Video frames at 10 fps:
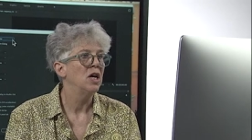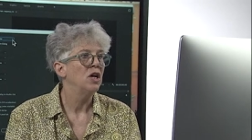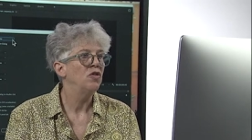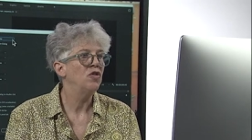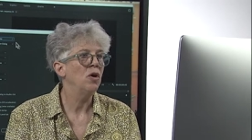
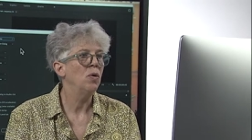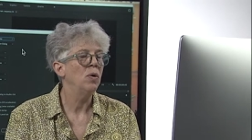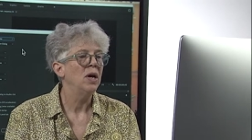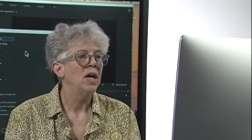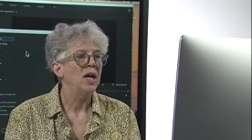
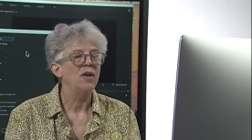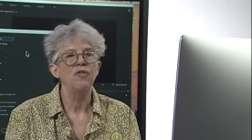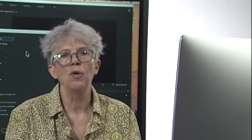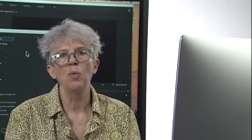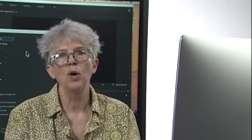So if
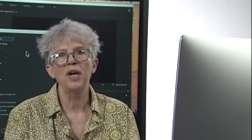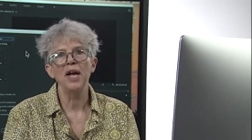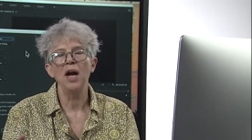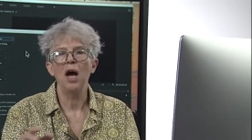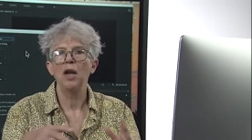you're
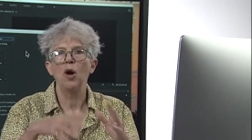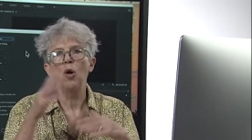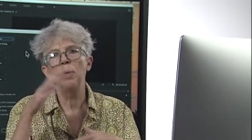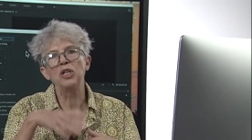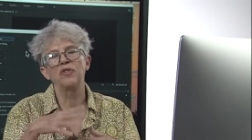working on a
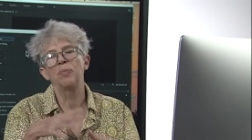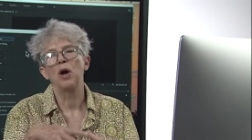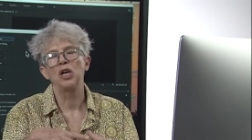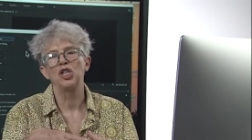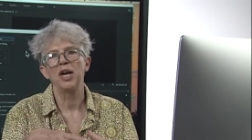whole bunch of
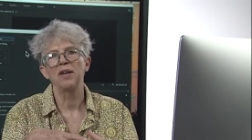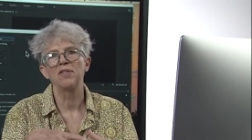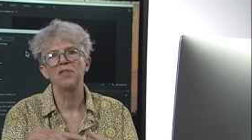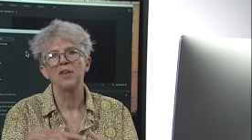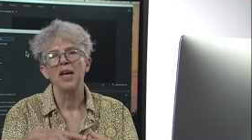
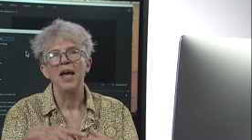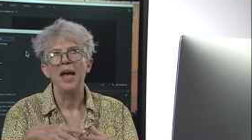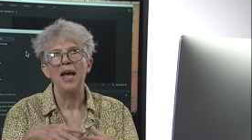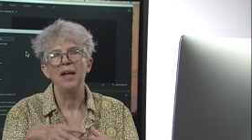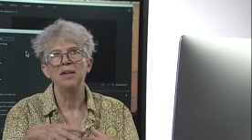projects
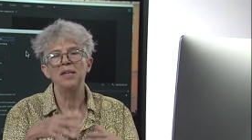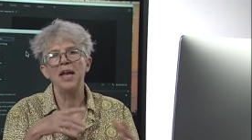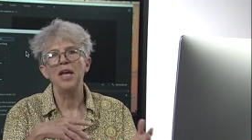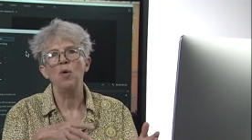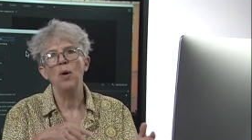and
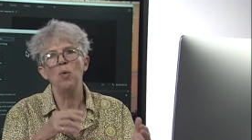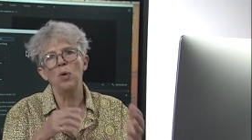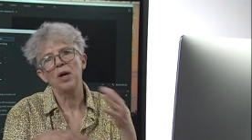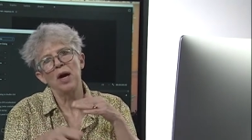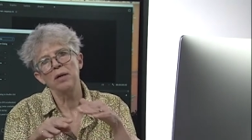today you want to
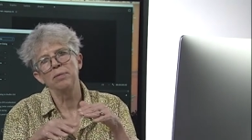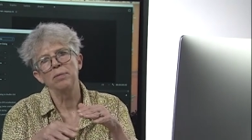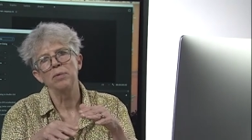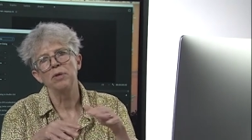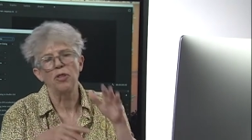work on
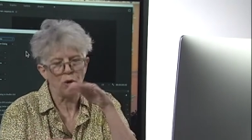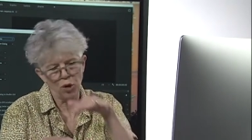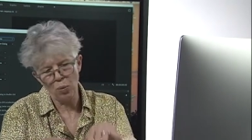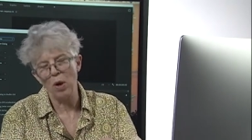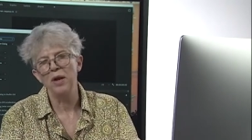the
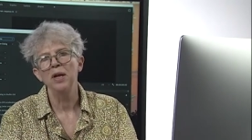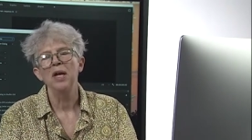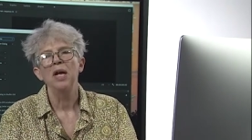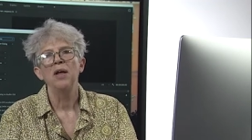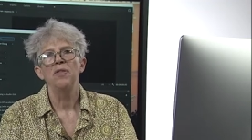third one,
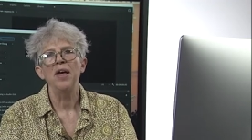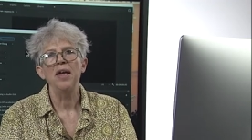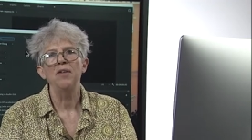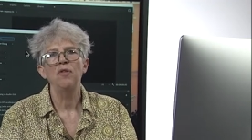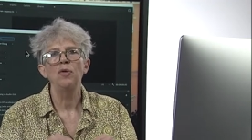
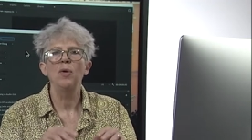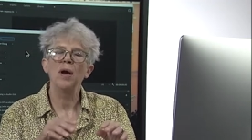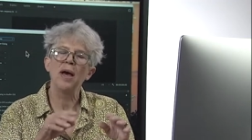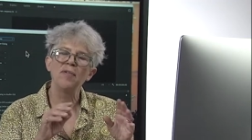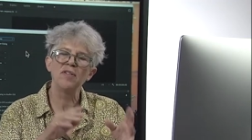then if you
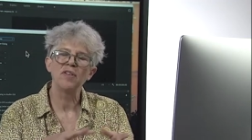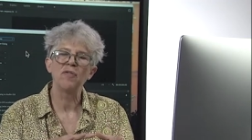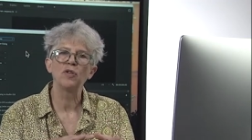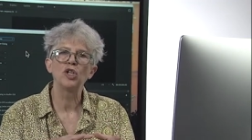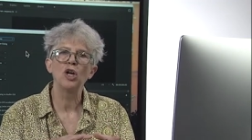have it set
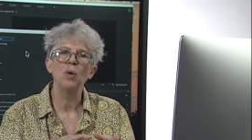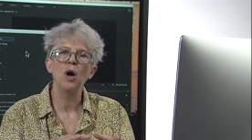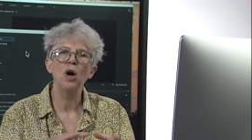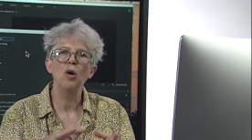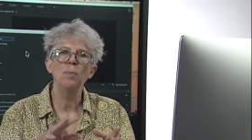for show
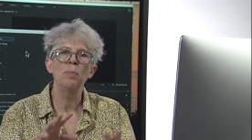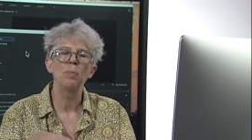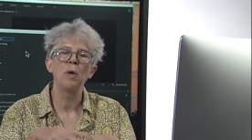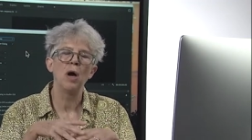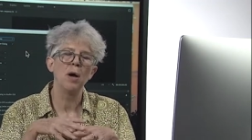home,
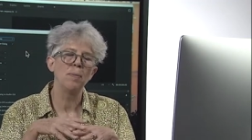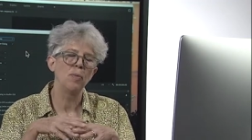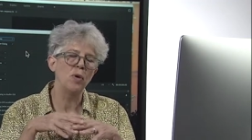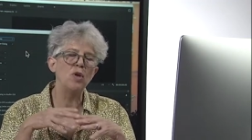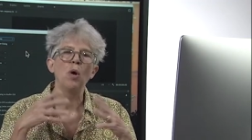um,
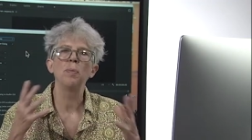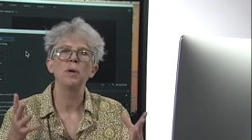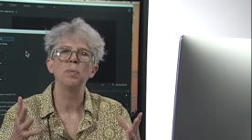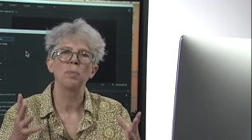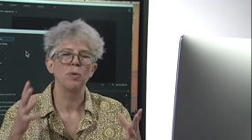when you
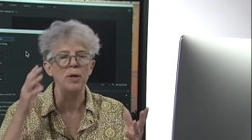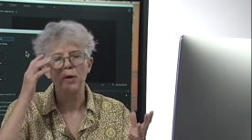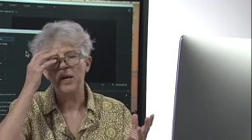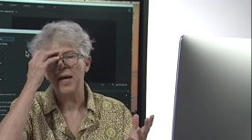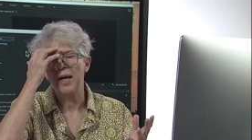open
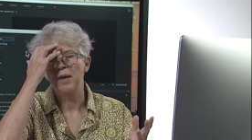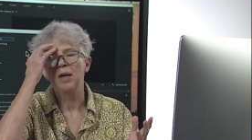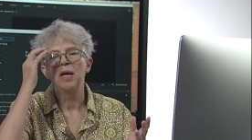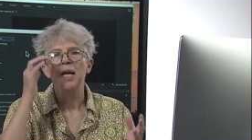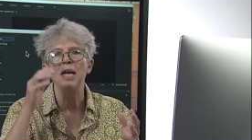Premiere again,
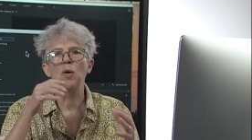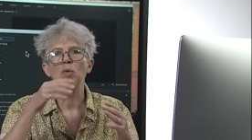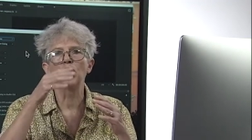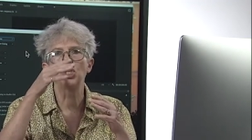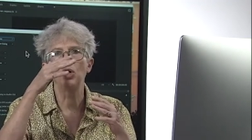it
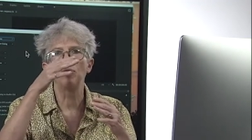will show